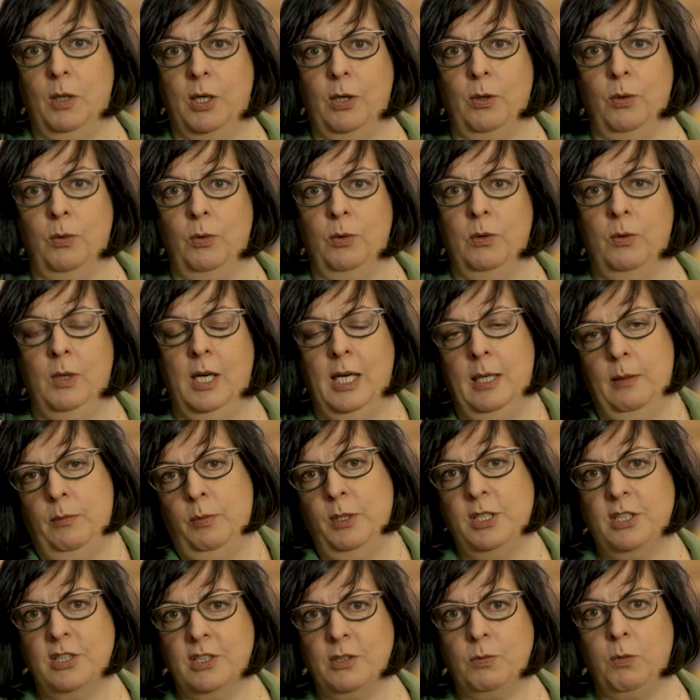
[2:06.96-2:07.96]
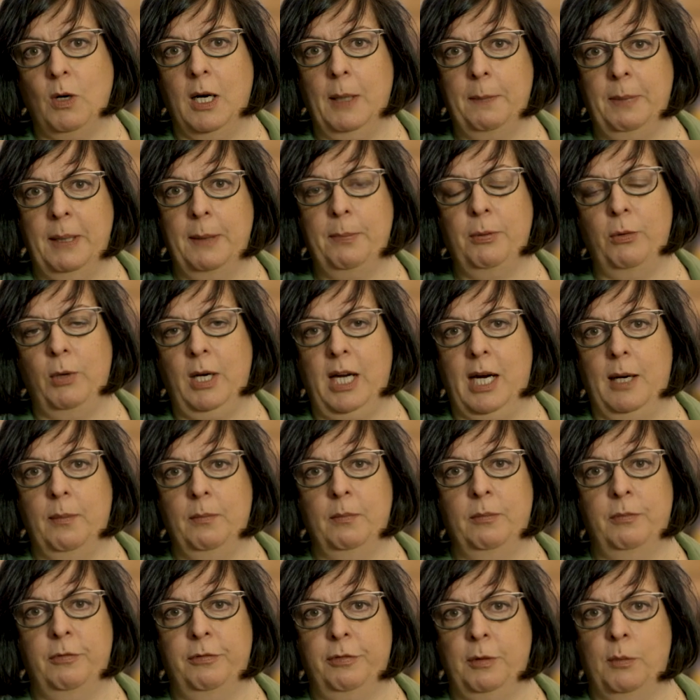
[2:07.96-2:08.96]
well, um, which is why people
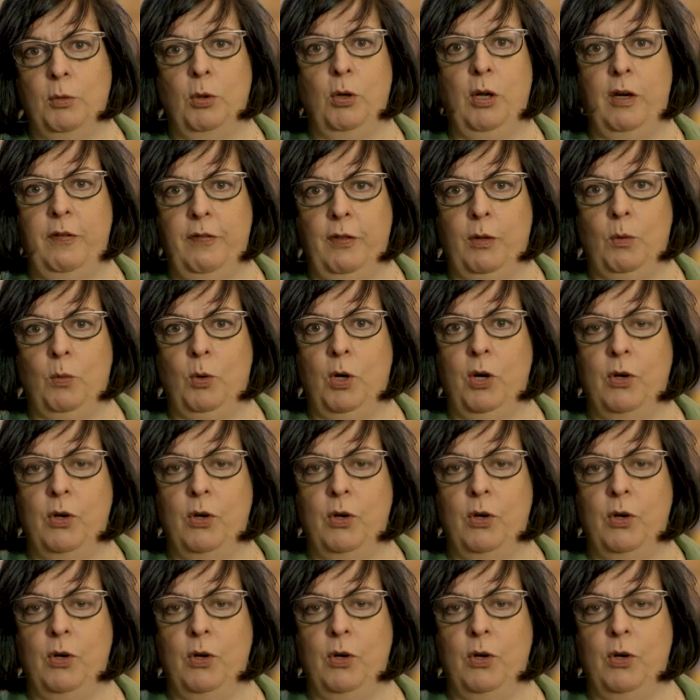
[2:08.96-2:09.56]
come from all over the